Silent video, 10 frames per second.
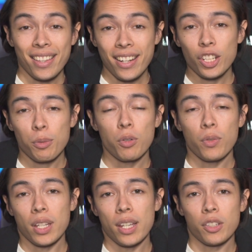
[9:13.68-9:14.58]
The next
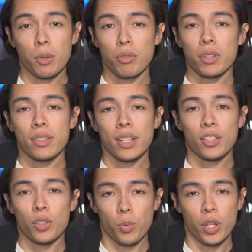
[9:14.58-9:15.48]
movie is A
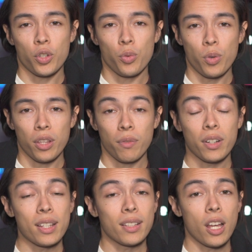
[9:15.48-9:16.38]
Princess Switch with
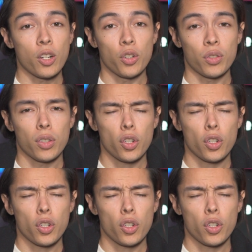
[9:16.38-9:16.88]
Vanessa Hudgens.